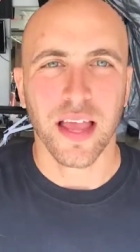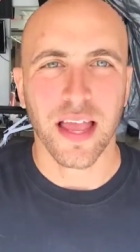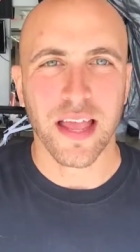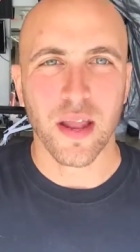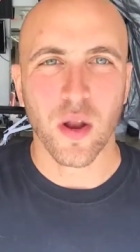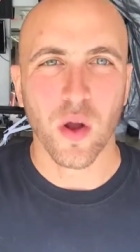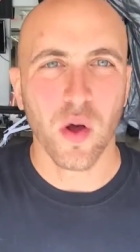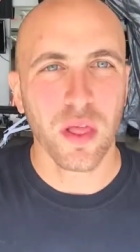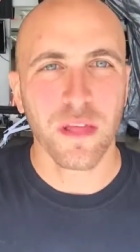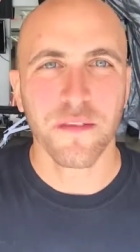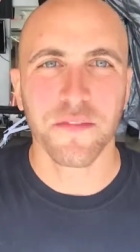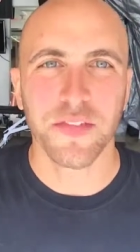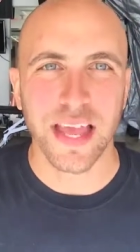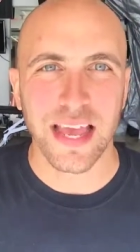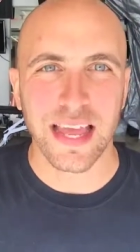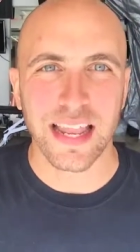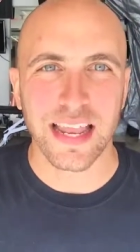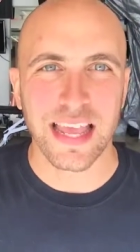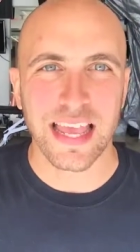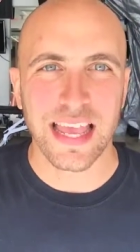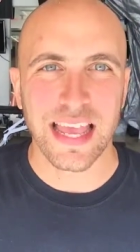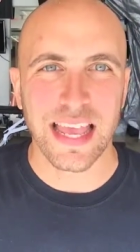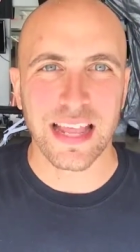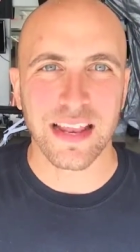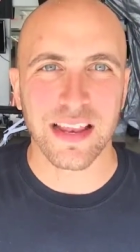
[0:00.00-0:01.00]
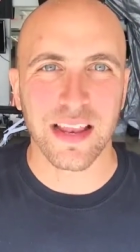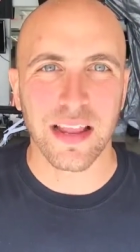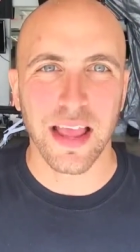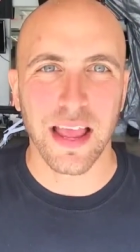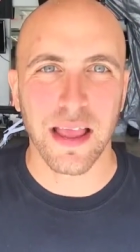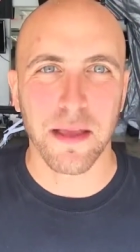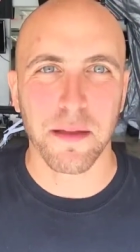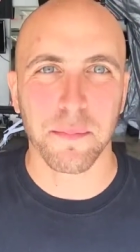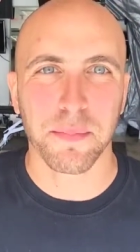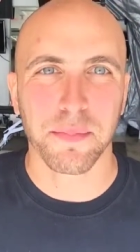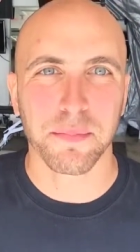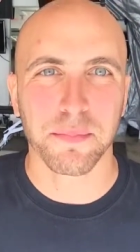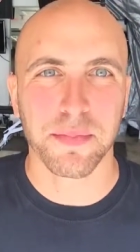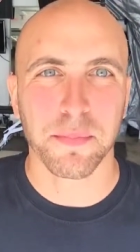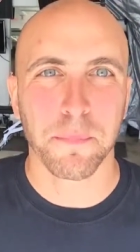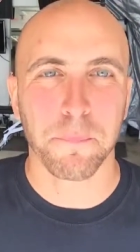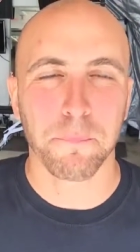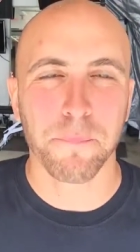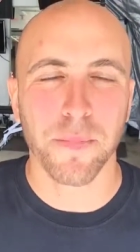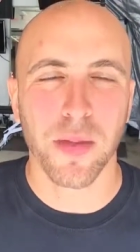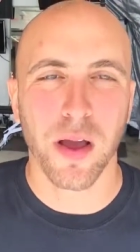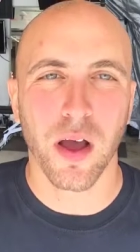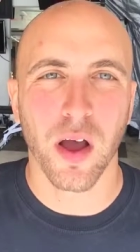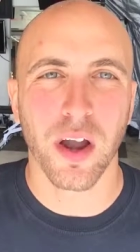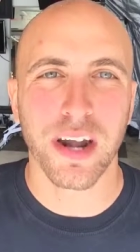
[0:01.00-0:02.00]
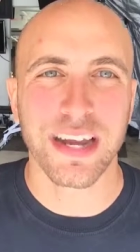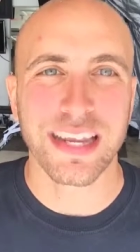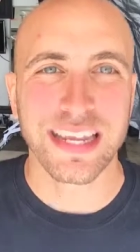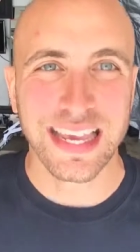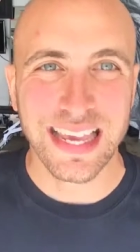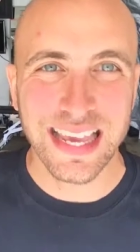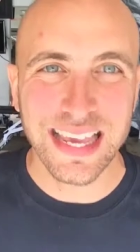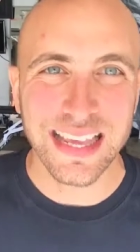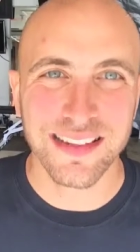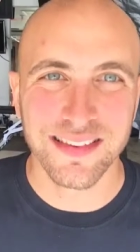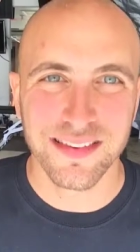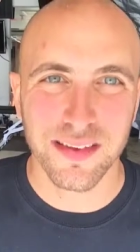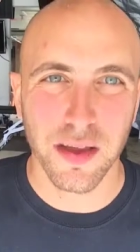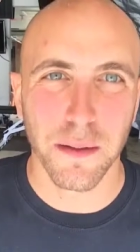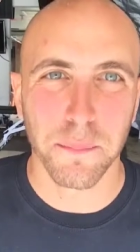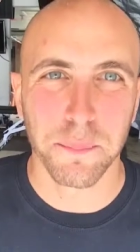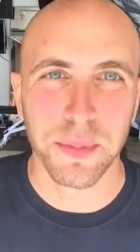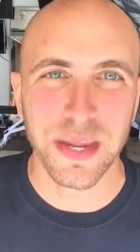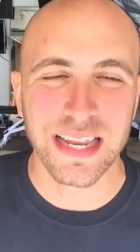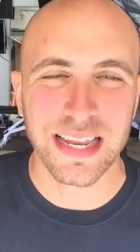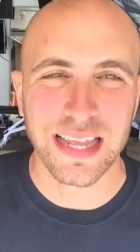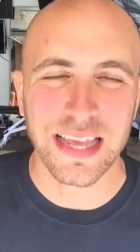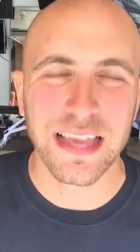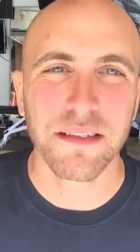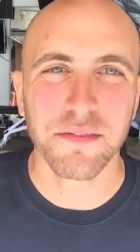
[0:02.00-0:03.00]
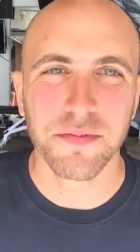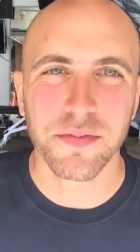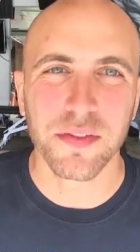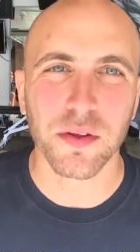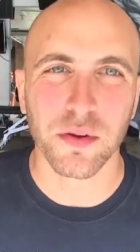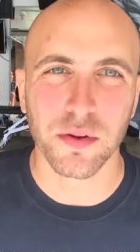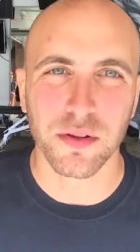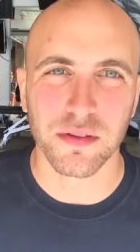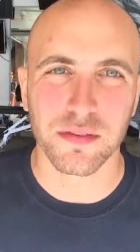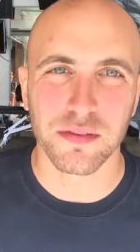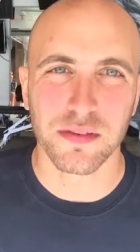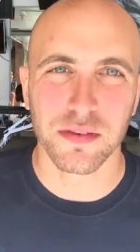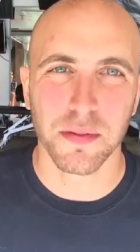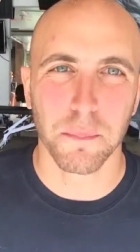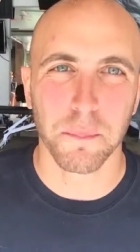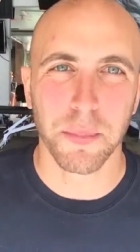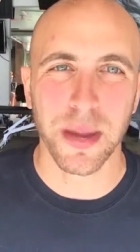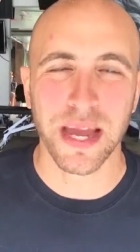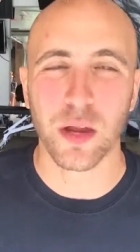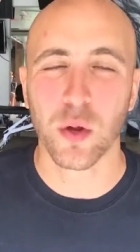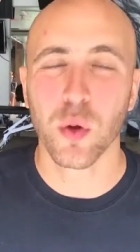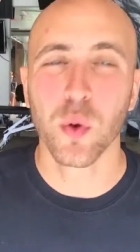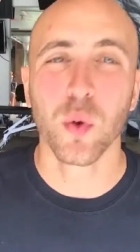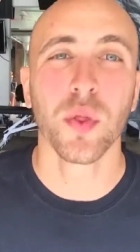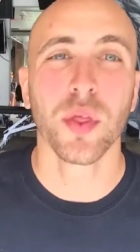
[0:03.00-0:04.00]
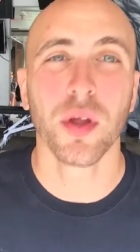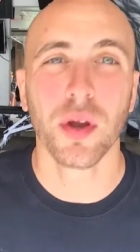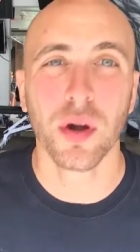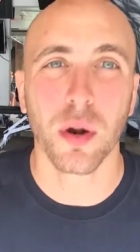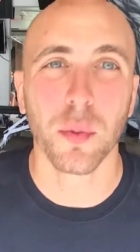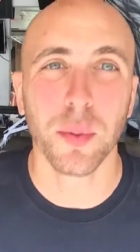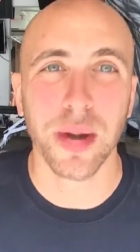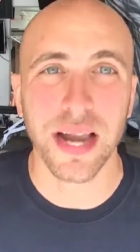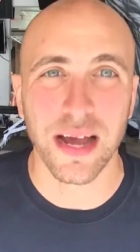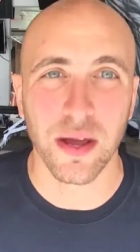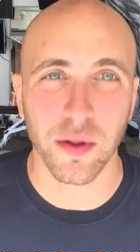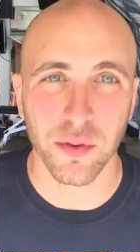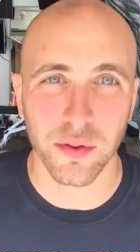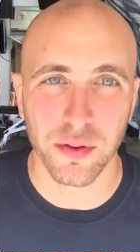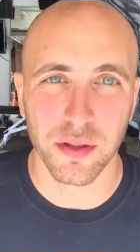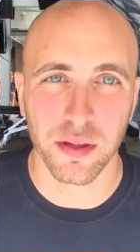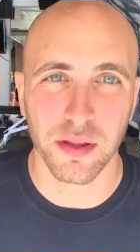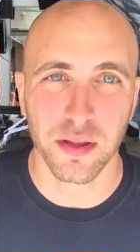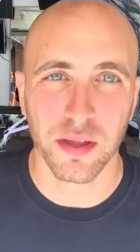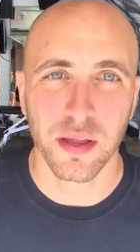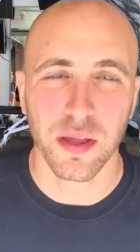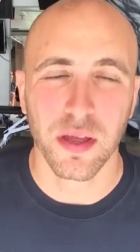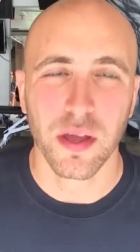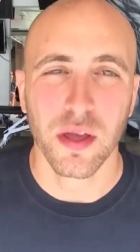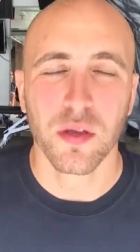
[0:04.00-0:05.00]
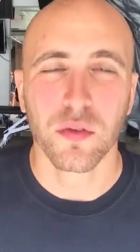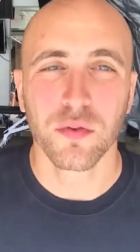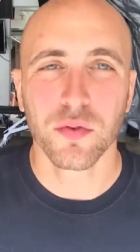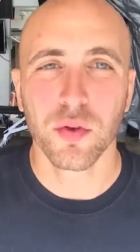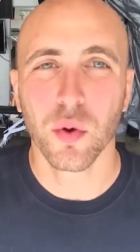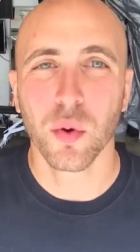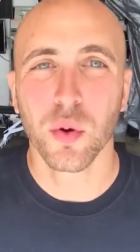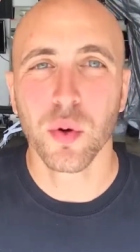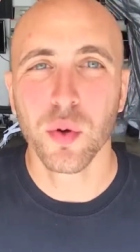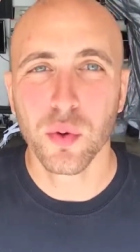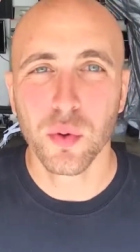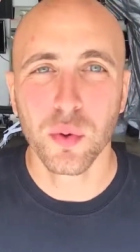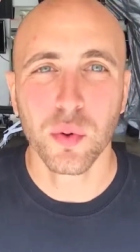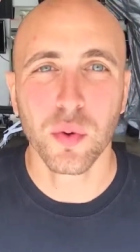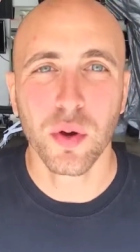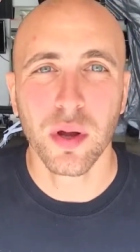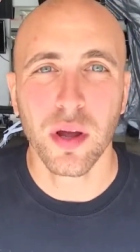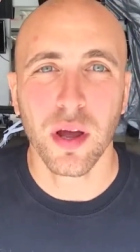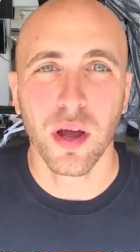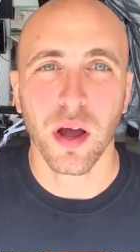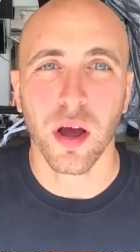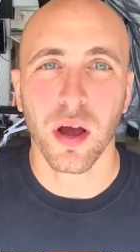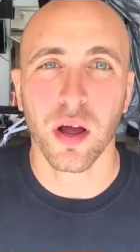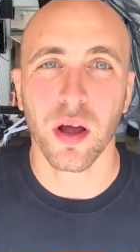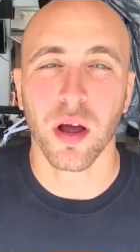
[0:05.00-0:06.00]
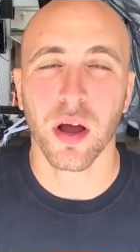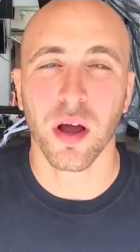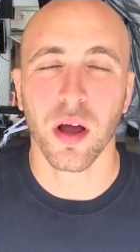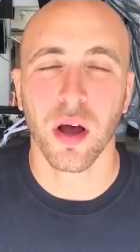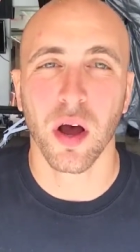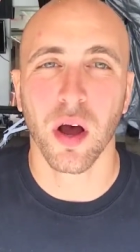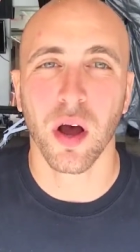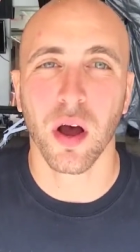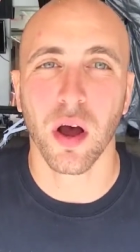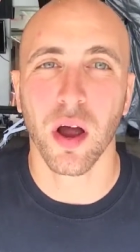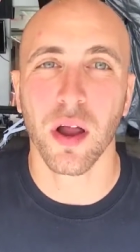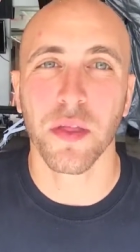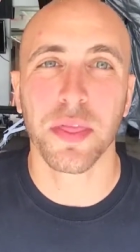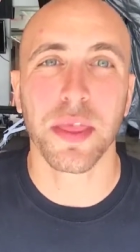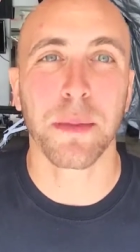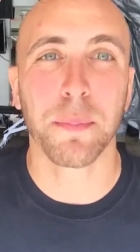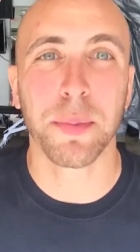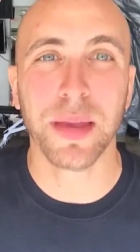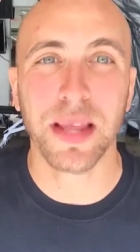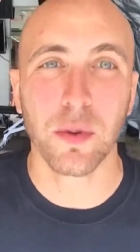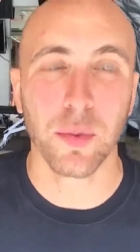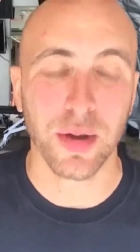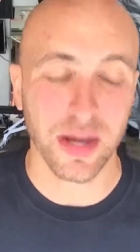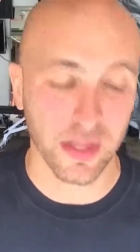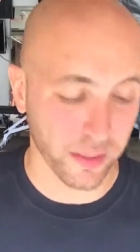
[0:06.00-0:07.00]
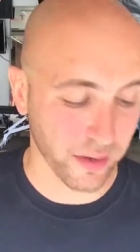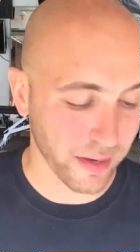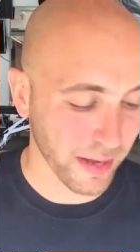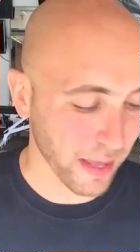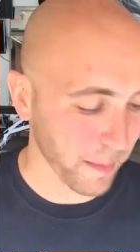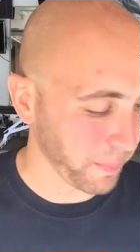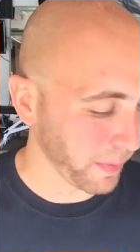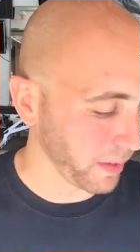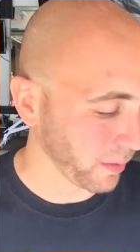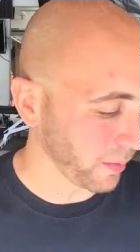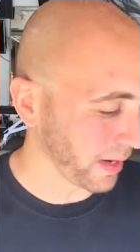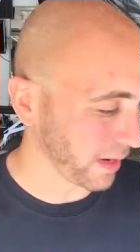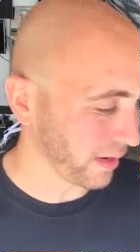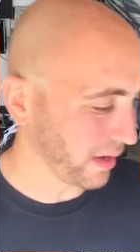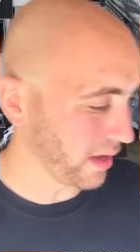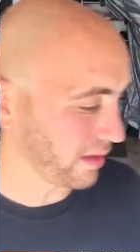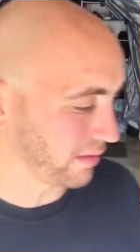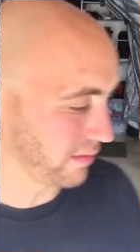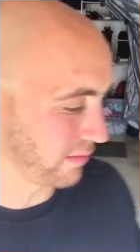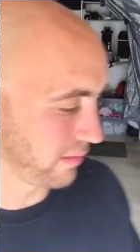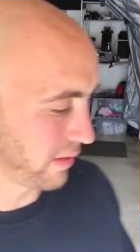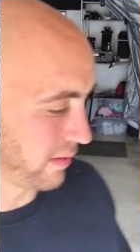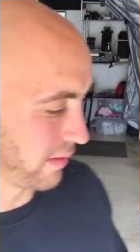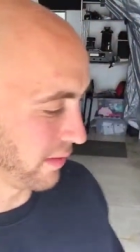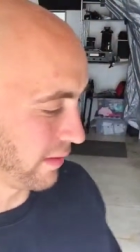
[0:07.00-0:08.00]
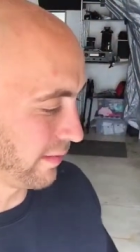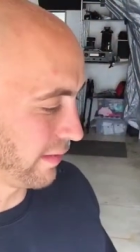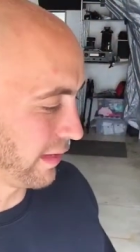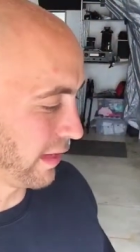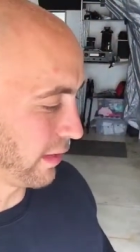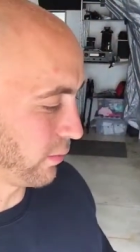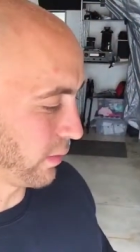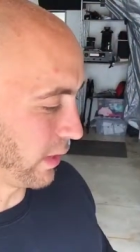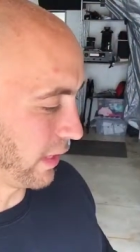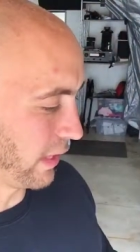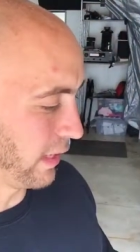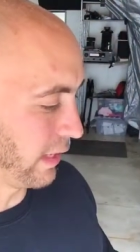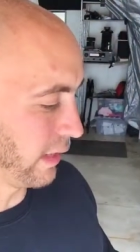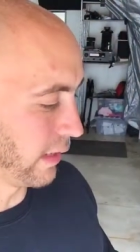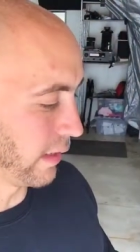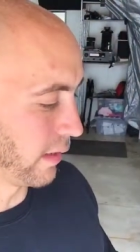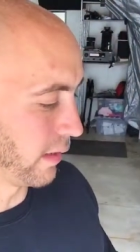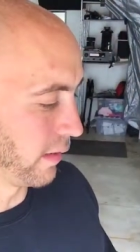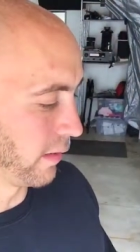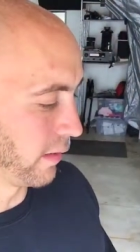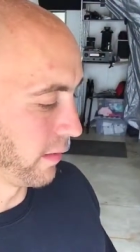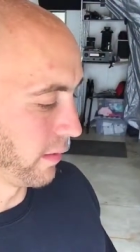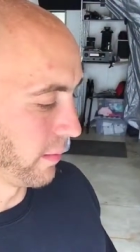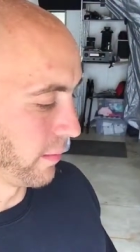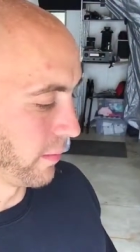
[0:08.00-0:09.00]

and all of that. And our kids are being influenced by who they're around. So who are they being around? They're not being around us because this says right here,